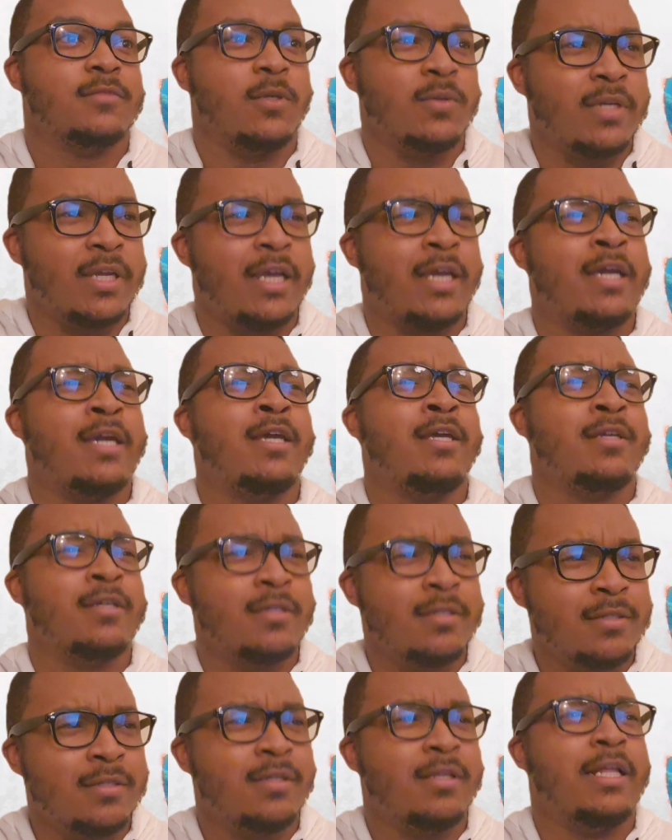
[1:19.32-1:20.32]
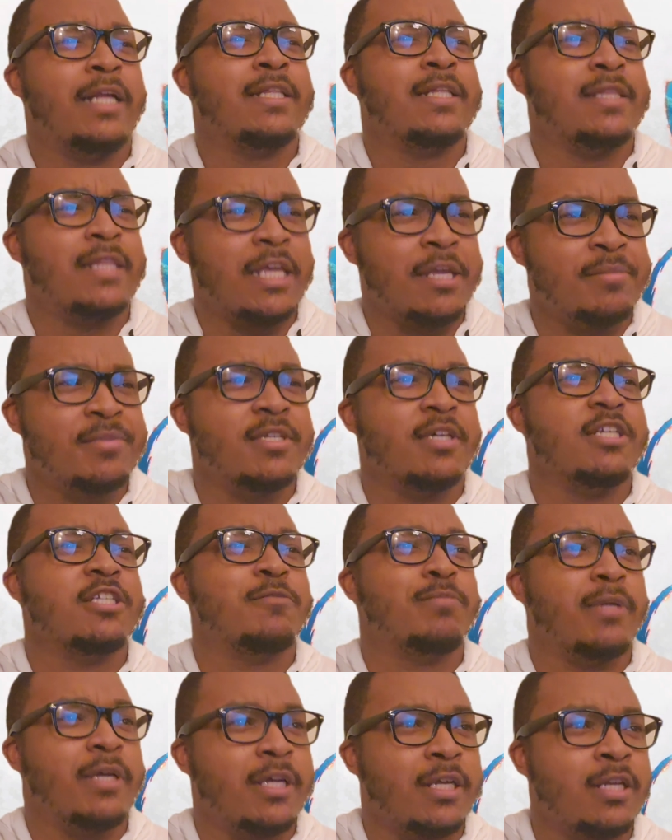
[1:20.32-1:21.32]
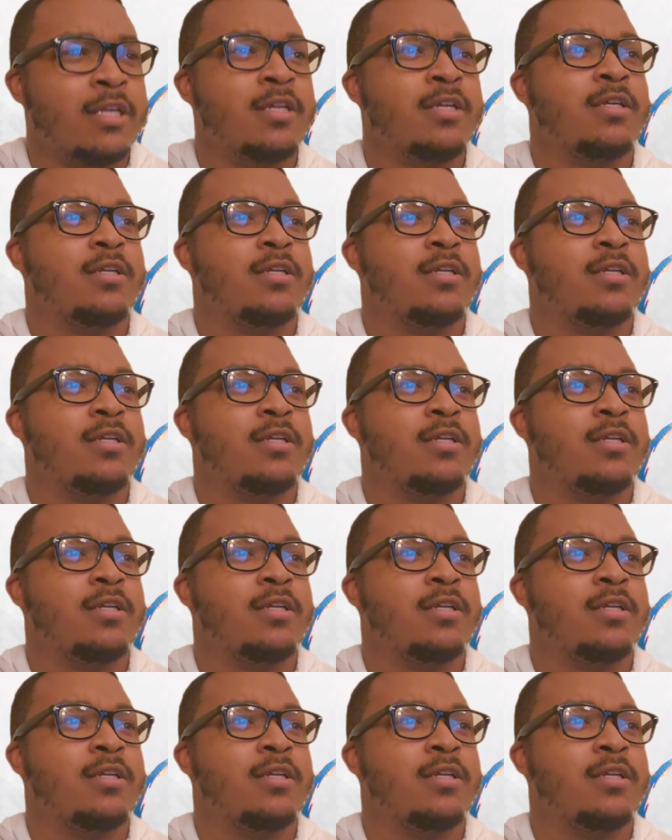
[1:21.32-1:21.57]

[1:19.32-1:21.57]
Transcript: Okay. That's the theme song's playing.